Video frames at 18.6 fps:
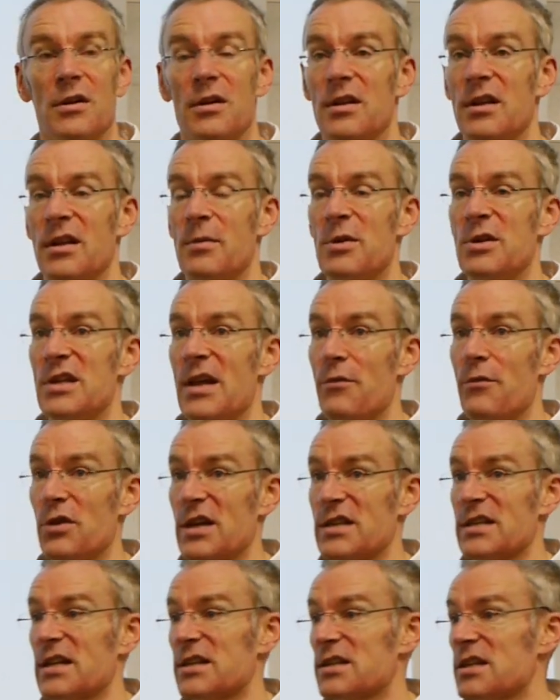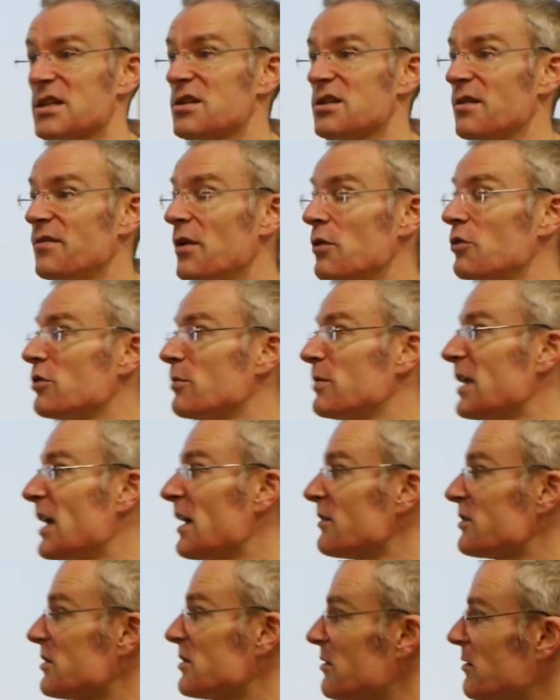It means everyone has access to the folder
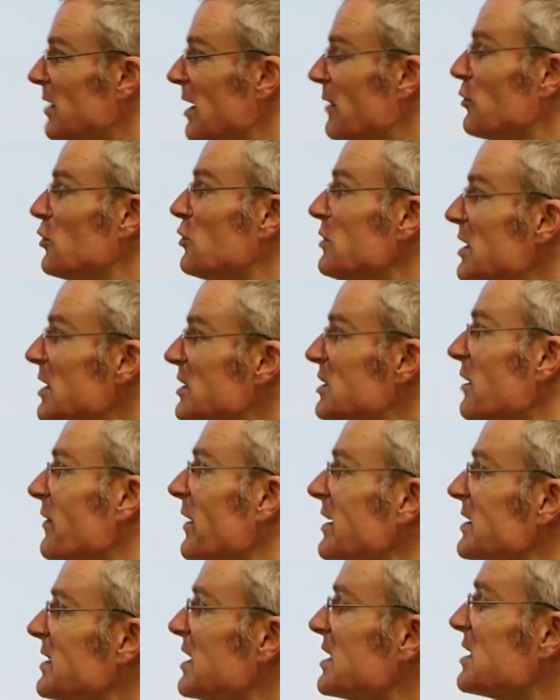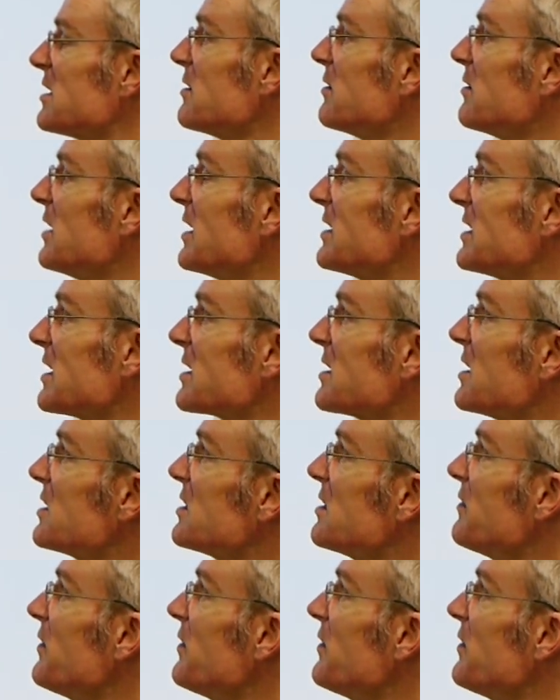without, everyone who needs to have access has access to the